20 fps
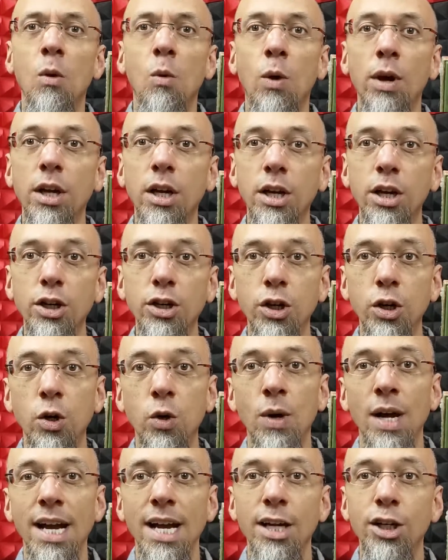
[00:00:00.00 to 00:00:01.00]
What you're gonna
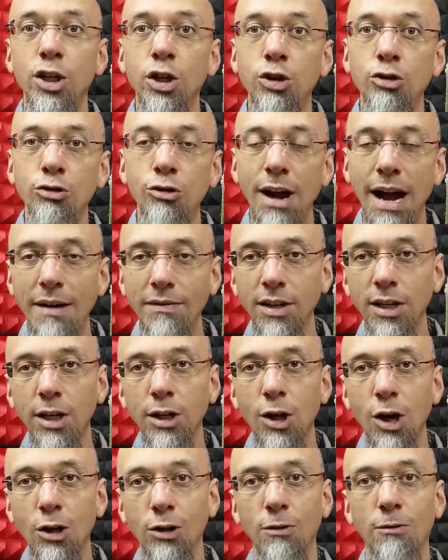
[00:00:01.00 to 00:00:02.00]
do is you're traveling
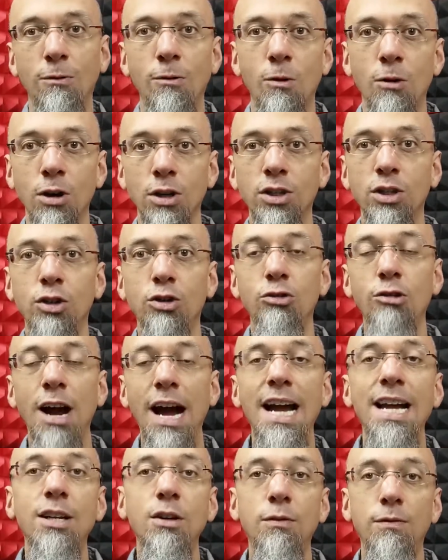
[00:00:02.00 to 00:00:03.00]
along the forest
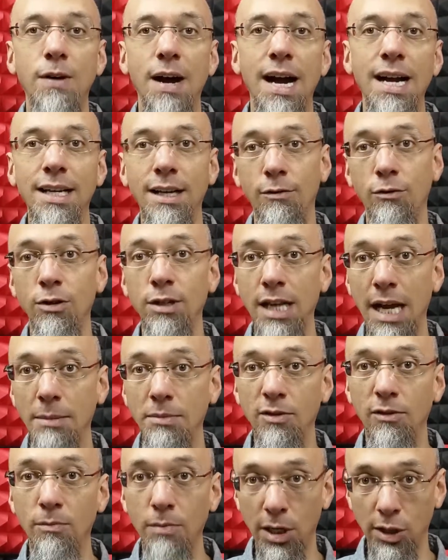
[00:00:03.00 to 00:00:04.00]
trying to find different
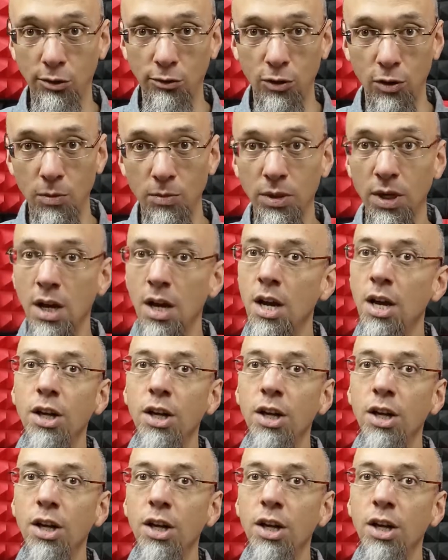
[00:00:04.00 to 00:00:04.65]
types of mushrooms.